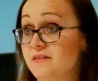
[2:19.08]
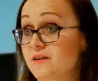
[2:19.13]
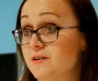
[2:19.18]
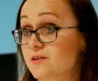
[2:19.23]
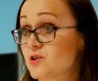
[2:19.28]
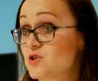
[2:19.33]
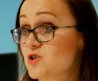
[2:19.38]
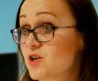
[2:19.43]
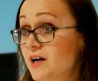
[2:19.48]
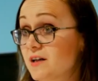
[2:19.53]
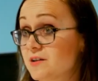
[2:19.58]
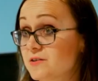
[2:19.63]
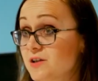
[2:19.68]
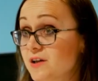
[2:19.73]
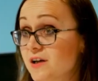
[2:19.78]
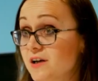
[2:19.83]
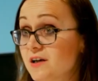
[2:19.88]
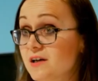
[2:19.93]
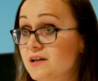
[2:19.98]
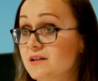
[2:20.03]
their
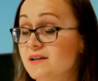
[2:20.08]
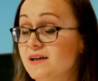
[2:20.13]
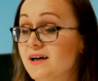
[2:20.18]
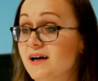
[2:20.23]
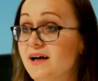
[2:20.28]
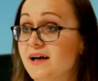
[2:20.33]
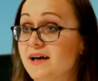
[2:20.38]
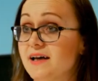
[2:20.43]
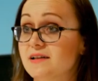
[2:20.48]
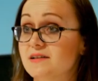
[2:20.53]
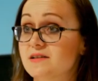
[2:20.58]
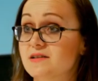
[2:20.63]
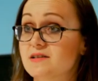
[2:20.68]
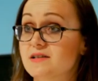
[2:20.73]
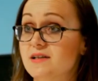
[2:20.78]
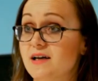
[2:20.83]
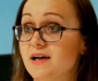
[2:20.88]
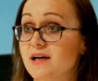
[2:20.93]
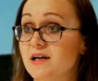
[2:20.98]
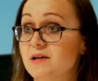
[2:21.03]
childcare and
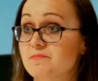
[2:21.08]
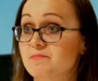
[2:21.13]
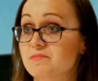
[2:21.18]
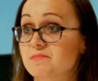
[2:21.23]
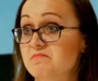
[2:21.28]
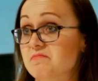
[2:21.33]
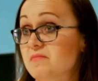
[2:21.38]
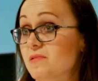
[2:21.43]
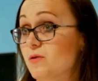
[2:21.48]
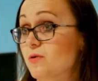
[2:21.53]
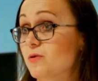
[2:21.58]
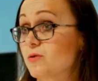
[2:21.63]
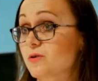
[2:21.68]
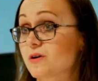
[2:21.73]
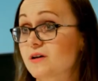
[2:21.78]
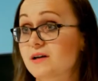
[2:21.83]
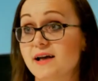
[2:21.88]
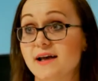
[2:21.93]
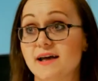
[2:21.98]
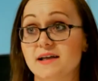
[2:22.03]
um,
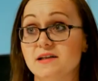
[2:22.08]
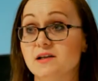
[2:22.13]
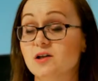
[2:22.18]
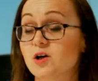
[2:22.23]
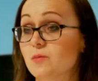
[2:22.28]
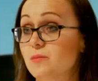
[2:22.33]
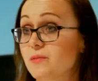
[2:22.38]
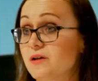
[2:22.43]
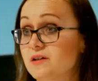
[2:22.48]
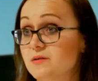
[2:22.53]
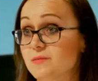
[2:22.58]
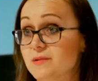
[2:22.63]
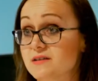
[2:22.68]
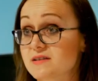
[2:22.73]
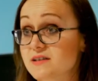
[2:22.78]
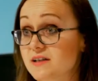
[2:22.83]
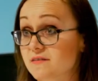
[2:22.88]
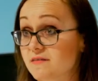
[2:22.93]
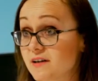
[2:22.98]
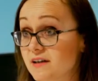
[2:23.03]
or any commitments
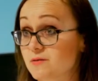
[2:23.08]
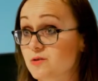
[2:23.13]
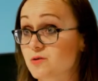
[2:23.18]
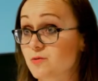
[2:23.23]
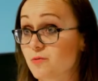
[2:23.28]
around